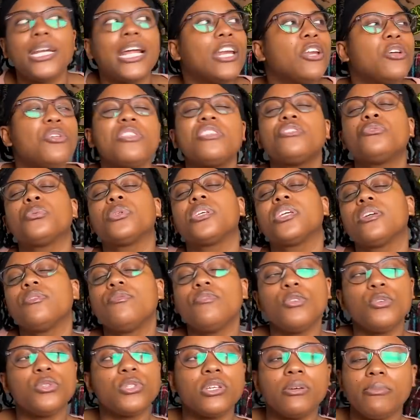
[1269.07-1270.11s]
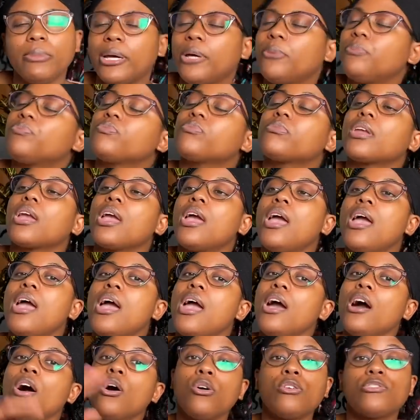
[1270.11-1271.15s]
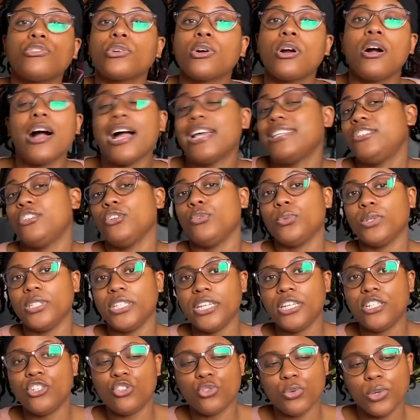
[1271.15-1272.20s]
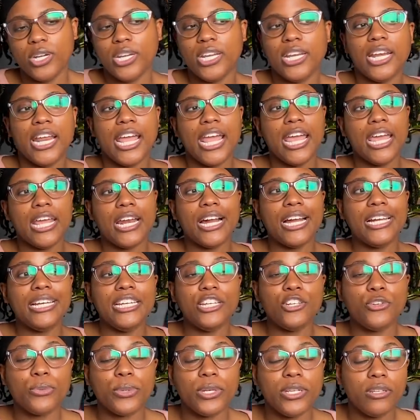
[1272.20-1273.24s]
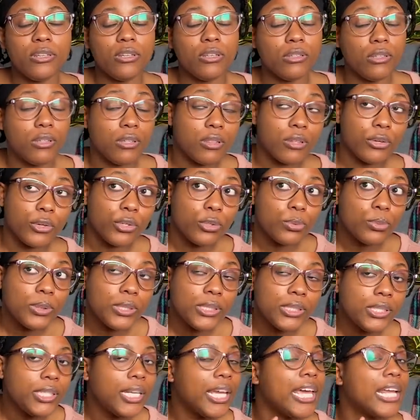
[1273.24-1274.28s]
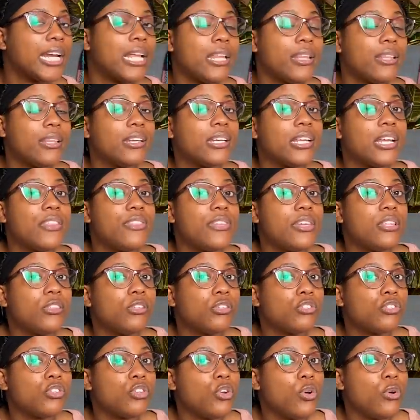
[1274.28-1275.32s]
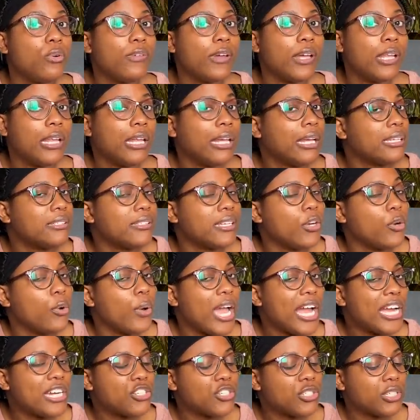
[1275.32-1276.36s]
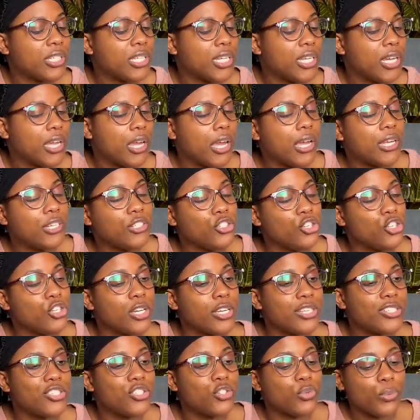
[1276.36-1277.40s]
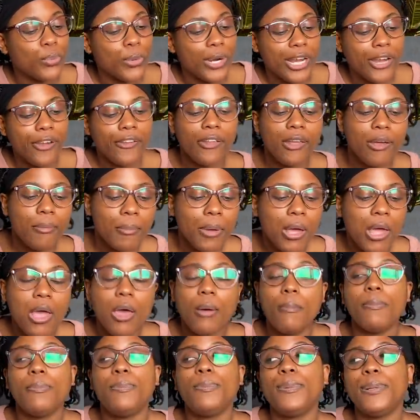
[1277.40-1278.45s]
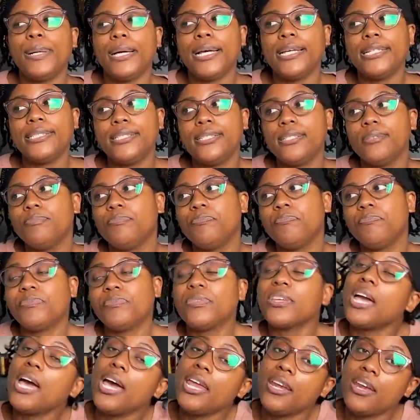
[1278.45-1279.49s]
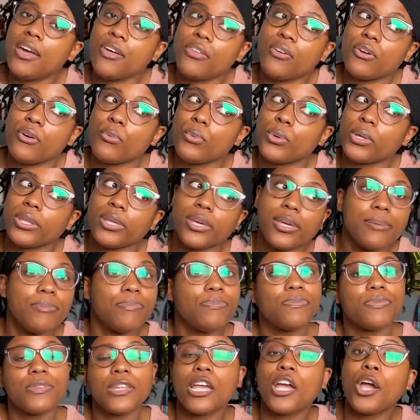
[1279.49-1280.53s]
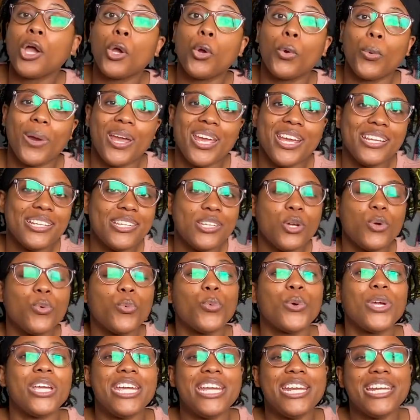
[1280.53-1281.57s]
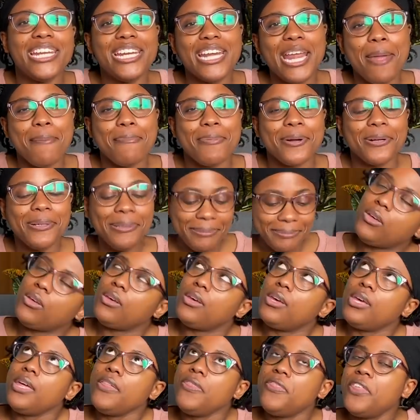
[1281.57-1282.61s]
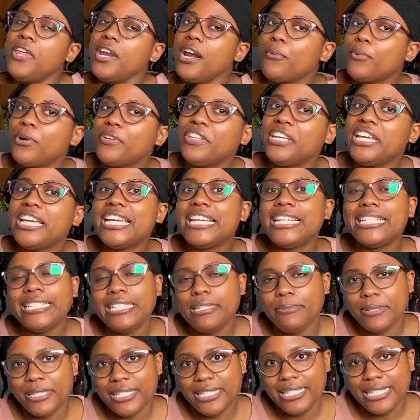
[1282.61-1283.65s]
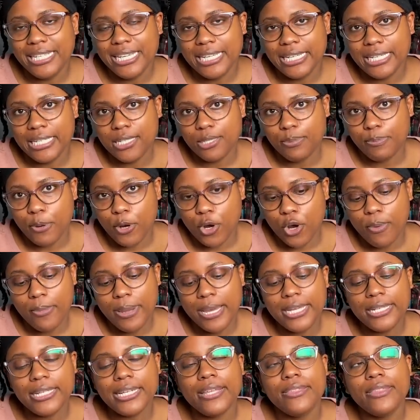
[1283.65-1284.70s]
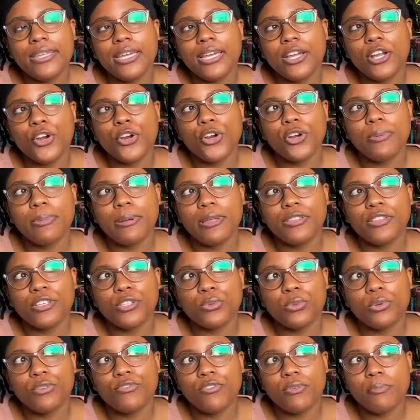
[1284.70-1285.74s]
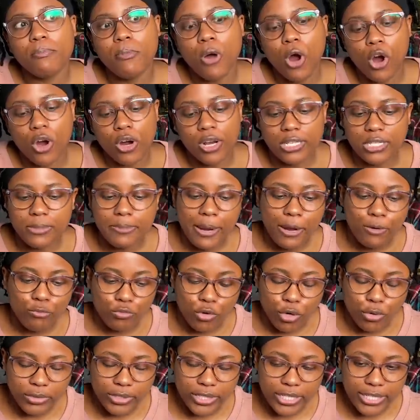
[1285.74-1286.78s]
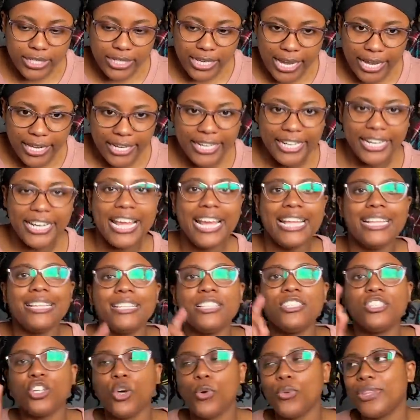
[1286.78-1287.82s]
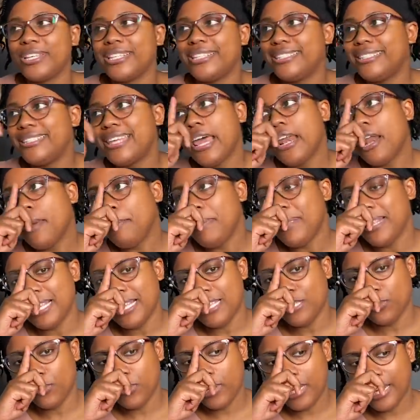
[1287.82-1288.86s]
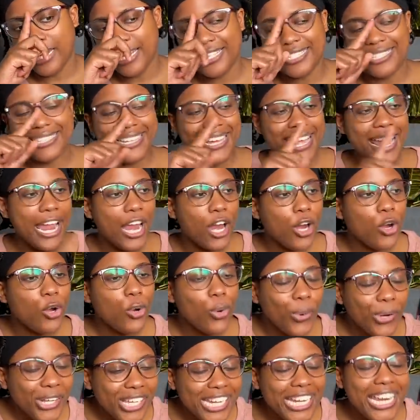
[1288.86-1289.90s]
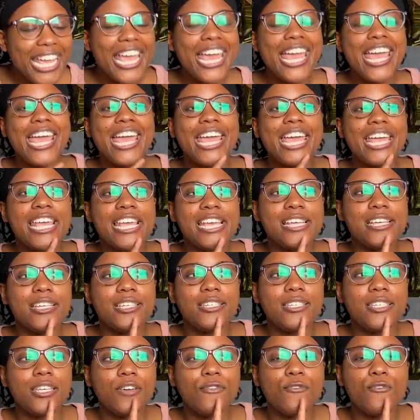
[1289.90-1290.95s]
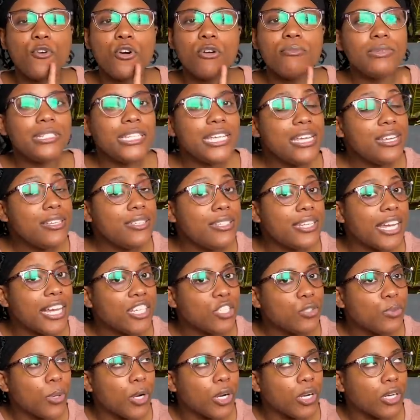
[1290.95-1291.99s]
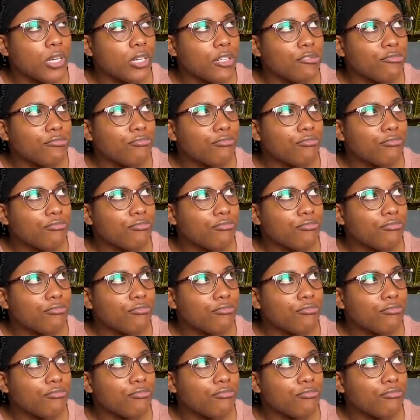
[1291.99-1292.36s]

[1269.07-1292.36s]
I know that's really confusing, but overall, I still really enjoyed it, and I need to read the third one, and then I think there's a novella, because I know Ashley just read them, but another really great read in April. Then I read The Intimacy Experiment. I think I heard about this one from Mara. It's by Rosie Dannon, and so the setup in this one is the heroine is formerly a sex worker.